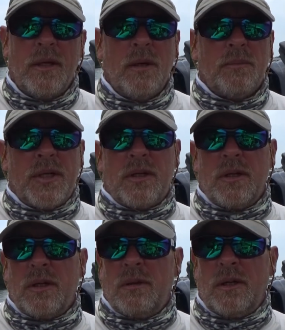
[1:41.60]
pretty
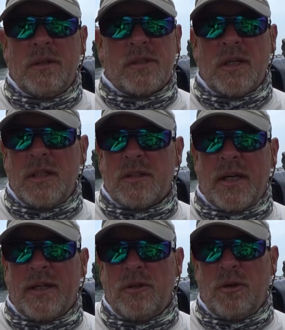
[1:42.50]
good. This thing's
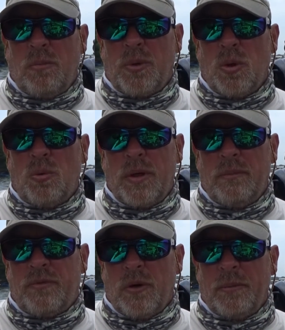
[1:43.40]
like a little bullwhip
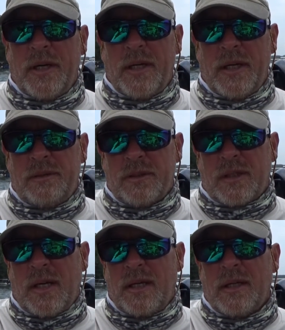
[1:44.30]
for me, and
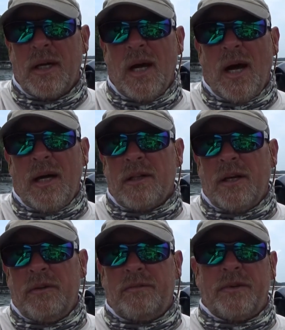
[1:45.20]
I
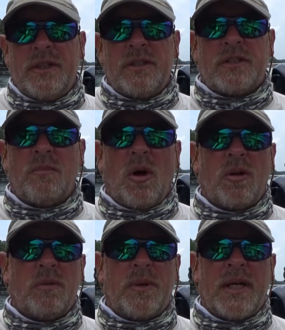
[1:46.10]
love it for these
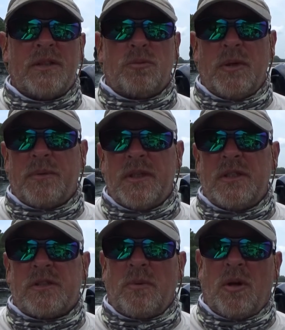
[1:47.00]
smaller baits, whipping
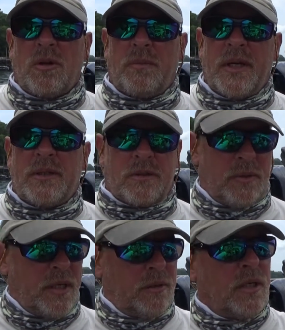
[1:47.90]
these smaller baits
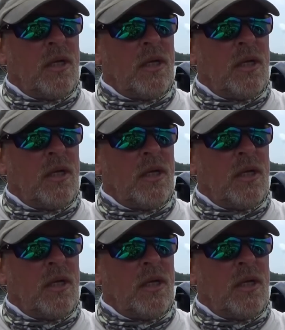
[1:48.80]
around.